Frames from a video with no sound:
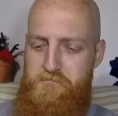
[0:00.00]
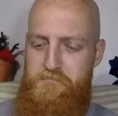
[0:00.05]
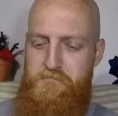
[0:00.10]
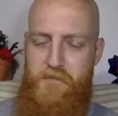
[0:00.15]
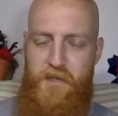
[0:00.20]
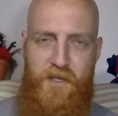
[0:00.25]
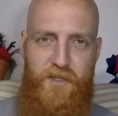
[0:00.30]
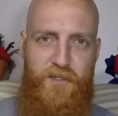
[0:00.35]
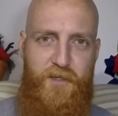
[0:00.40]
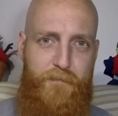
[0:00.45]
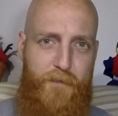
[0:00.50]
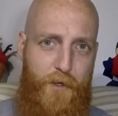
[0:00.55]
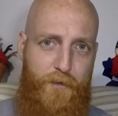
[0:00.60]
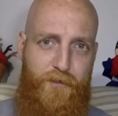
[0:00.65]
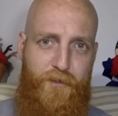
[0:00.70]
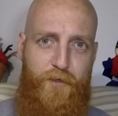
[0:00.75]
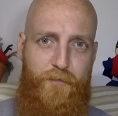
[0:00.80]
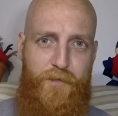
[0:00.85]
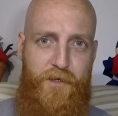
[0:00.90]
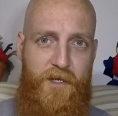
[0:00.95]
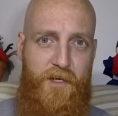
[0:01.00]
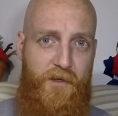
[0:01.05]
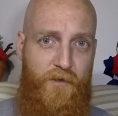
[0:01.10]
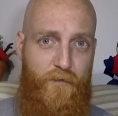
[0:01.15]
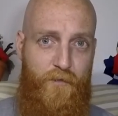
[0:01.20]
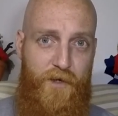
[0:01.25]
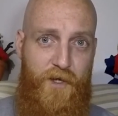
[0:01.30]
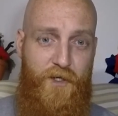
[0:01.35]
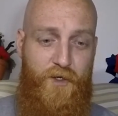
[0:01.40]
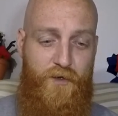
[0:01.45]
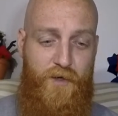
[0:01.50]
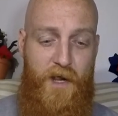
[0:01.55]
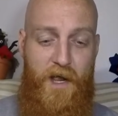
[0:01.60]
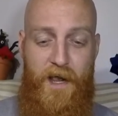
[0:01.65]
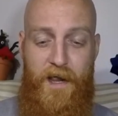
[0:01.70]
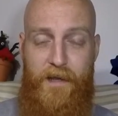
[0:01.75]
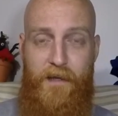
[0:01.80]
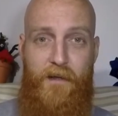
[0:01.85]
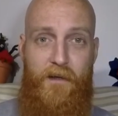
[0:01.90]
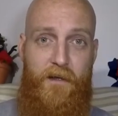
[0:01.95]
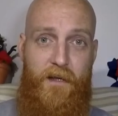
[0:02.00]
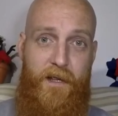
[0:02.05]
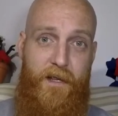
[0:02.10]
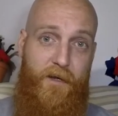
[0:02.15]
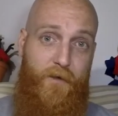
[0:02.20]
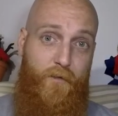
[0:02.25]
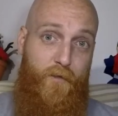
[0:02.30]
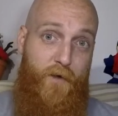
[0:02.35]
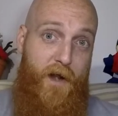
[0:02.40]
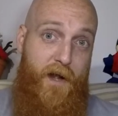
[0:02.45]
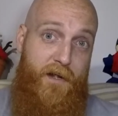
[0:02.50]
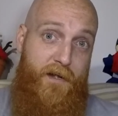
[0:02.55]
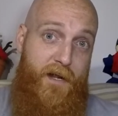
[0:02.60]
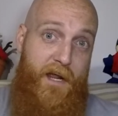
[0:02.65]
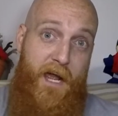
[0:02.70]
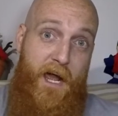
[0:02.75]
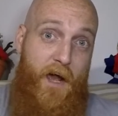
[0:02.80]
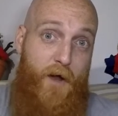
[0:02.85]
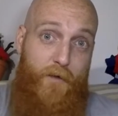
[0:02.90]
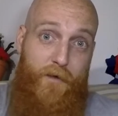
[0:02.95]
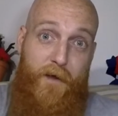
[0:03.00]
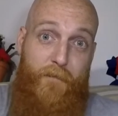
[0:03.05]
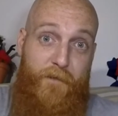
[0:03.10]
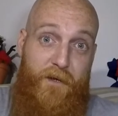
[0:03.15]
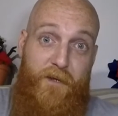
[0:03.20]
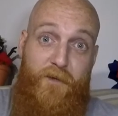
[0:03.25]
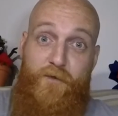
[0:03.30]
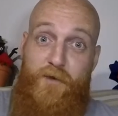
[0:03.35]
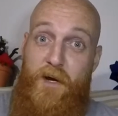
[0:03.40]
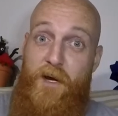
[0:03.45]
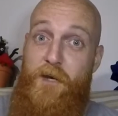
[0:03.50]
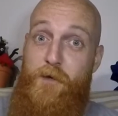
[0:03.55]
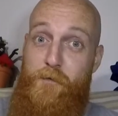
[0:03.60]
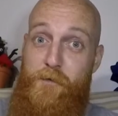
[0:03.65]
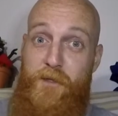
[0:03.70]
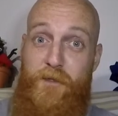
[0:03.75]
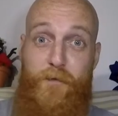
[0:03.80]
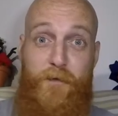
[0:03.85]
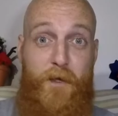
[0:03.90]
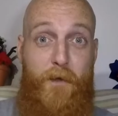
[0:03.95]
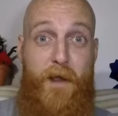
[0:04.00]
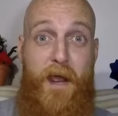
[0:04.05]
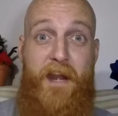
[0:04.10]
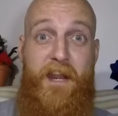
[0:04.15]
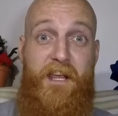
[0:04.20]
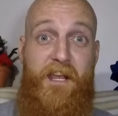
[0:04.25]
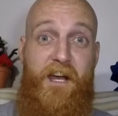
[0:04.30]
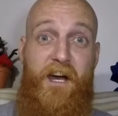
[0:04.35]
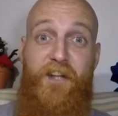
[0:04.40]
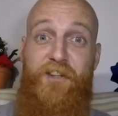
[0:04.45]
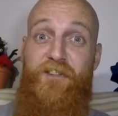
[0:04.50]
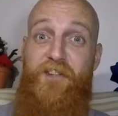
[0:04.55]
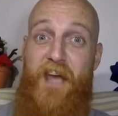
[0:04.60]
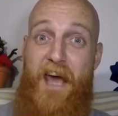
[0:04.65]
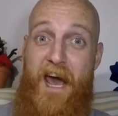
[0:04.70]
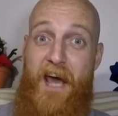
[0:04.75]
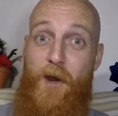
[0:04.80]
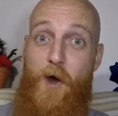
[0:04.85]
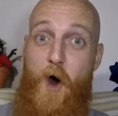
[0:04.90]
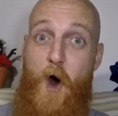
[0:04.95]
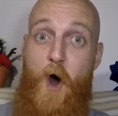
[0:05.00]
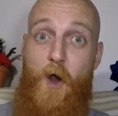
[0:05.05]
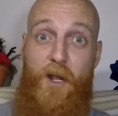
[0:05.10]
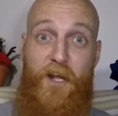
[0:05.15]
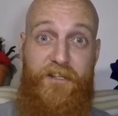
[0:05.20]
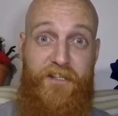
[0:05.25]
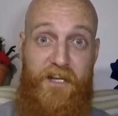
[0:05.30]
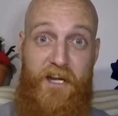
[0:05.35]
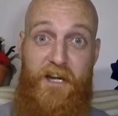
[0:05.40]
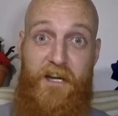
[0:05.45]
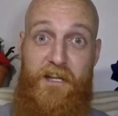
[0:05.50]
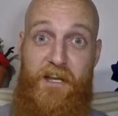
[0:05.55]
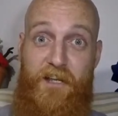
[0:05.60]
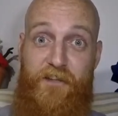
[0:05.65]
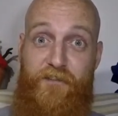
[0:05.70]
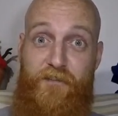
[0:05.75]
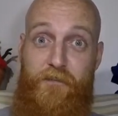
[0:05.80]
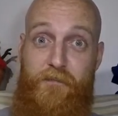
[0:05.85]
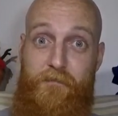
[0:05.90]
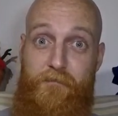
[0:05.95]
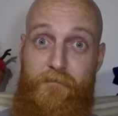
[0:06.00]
Is about to be retried, like right now. I'm going to try to do this without any cuts at all. Let's get into this.